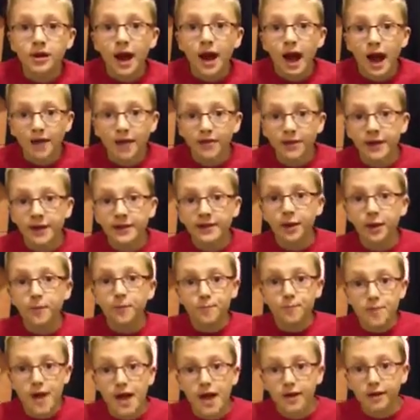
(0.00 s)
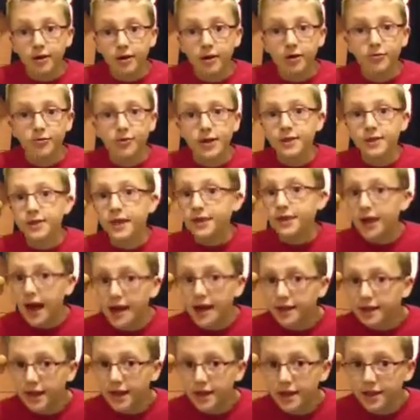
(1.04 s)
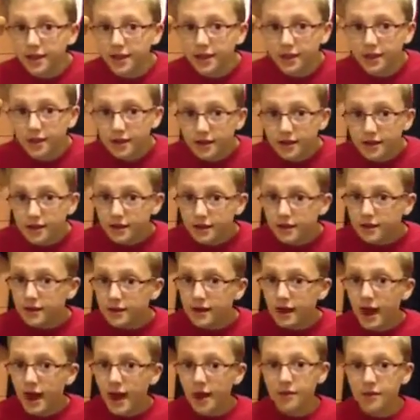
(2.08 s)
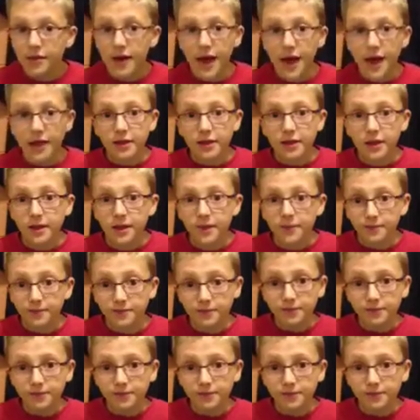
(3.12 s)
I think they're better than the Titans, and that um,